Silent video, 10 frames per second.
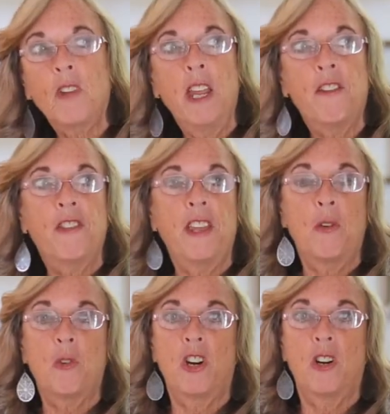if they
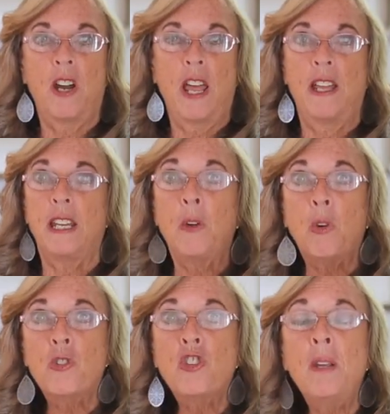were at
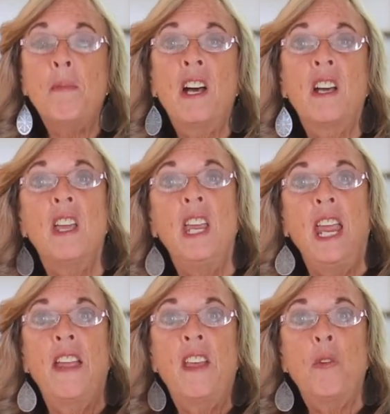Iwo Jima.
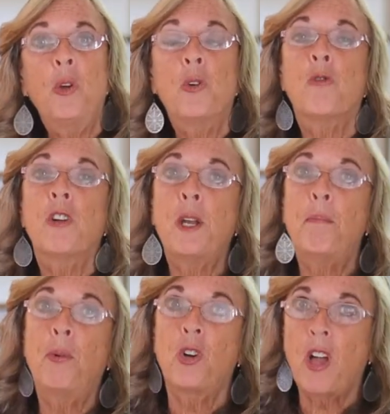And then we would read a
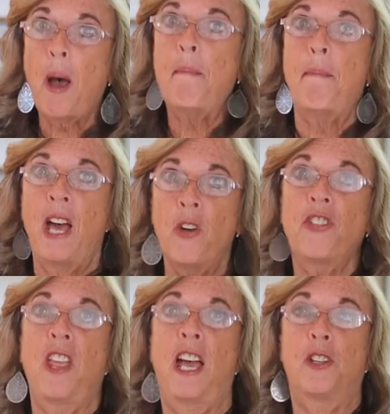book
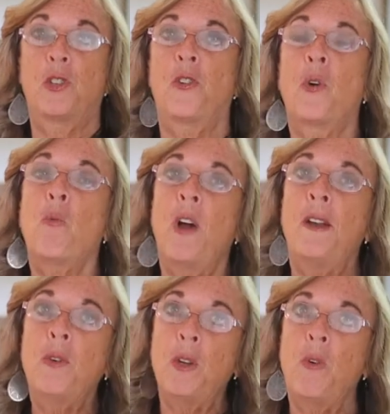about that so that
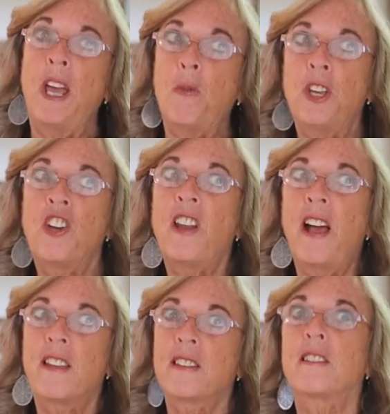when we went, we could
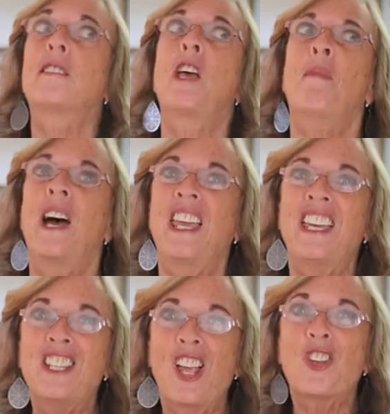ask
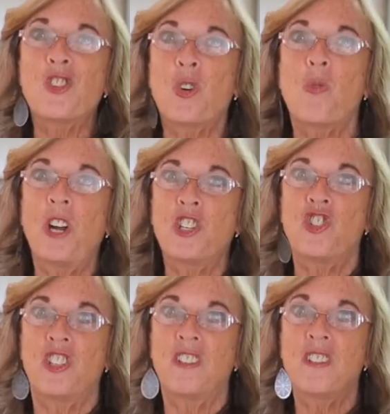semi-intelligent
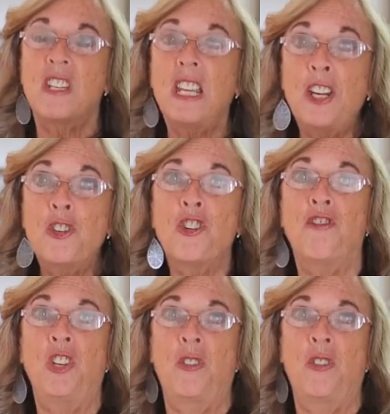questions to interview